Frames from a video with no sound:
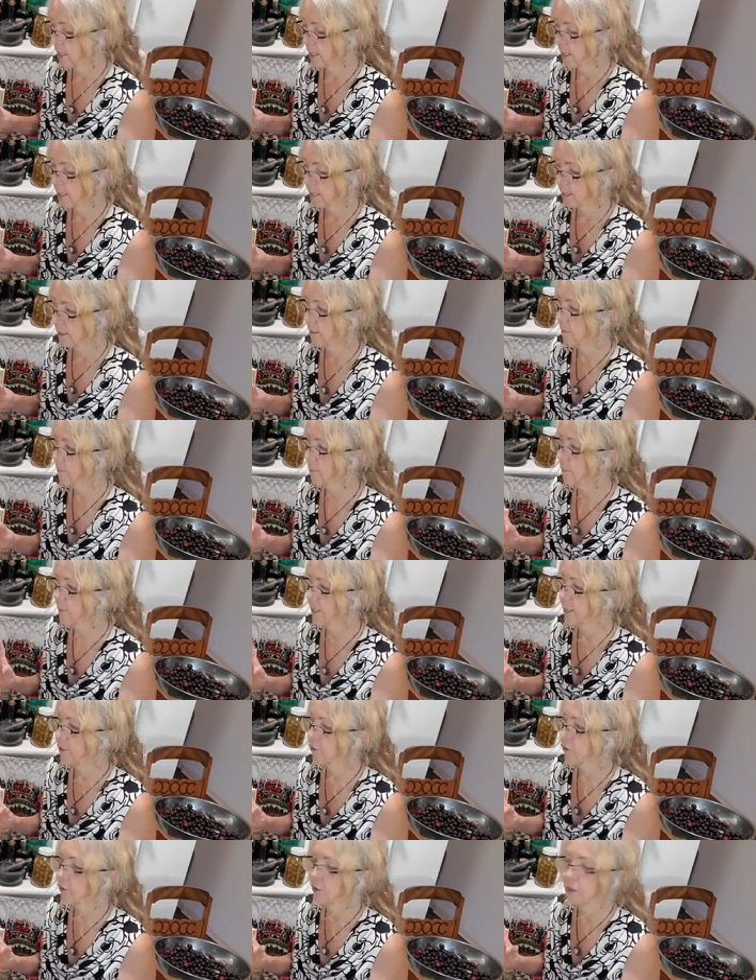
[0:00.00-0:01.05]
kind of
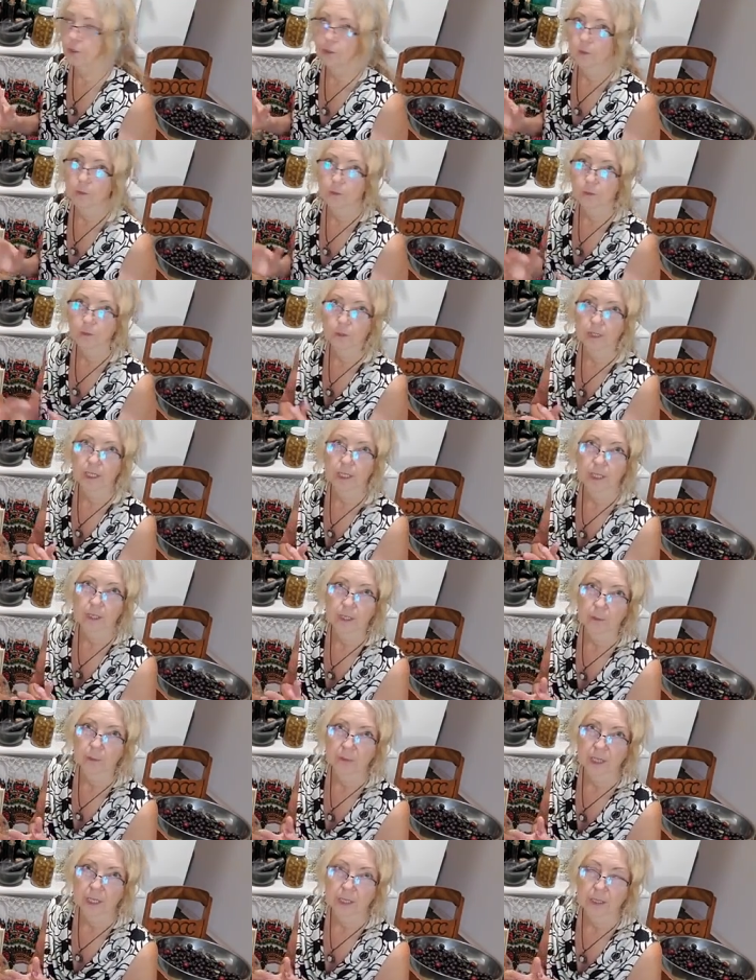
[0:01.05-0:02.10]
beans or legumes or anything
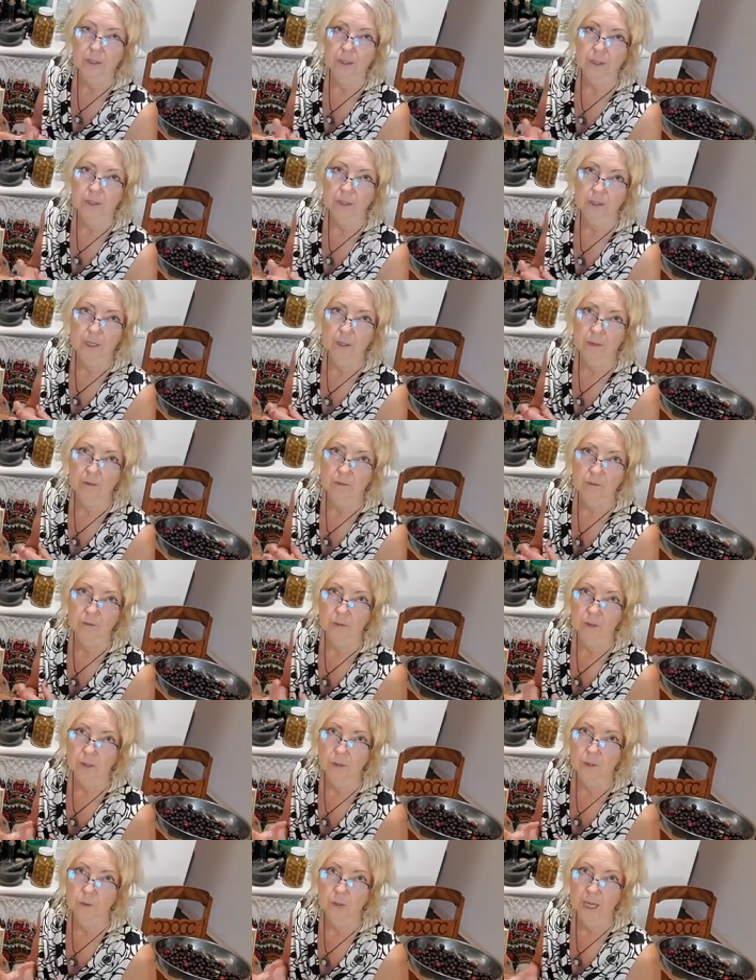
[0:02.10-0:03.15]
because of, you
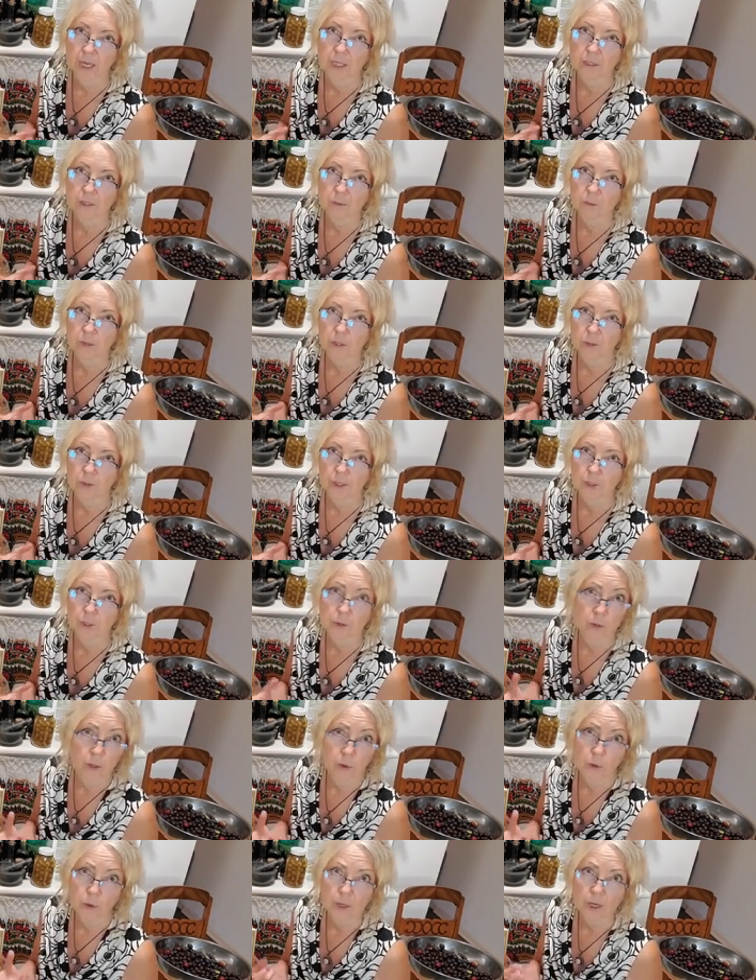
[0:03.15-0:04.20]
know, gas and bloating
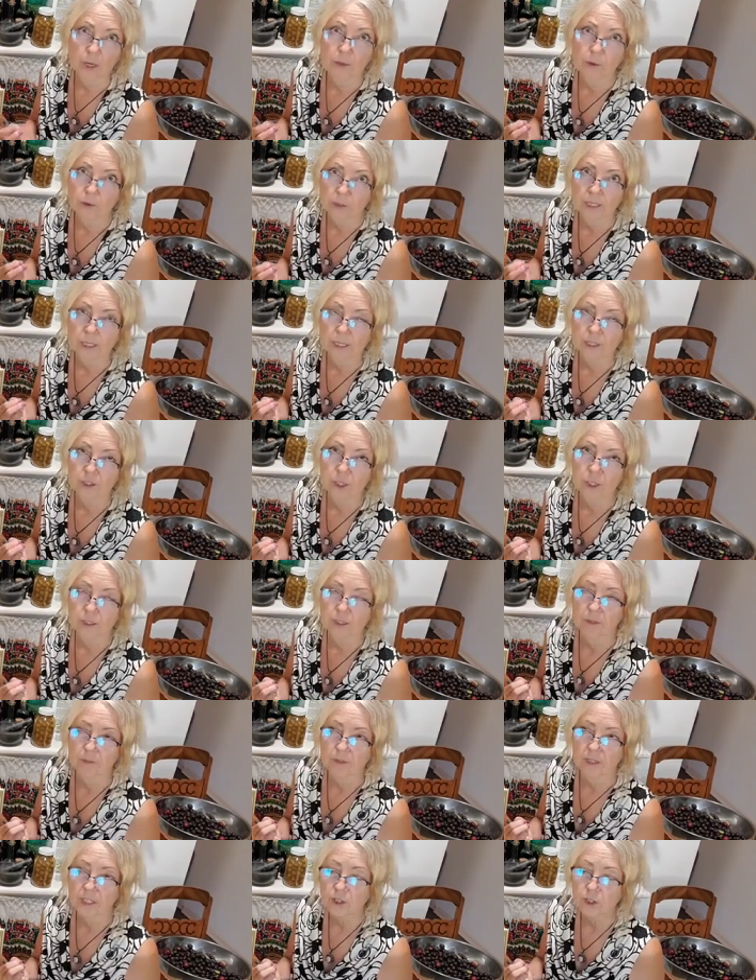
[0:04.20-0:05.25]
or other digestive
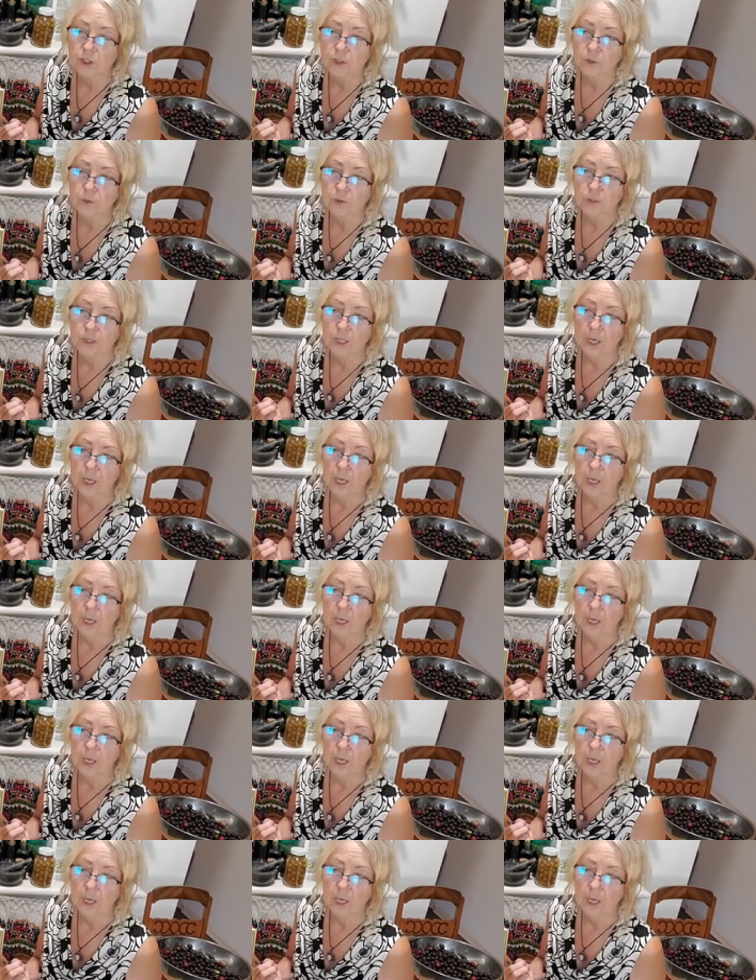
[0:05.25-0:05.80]
issues,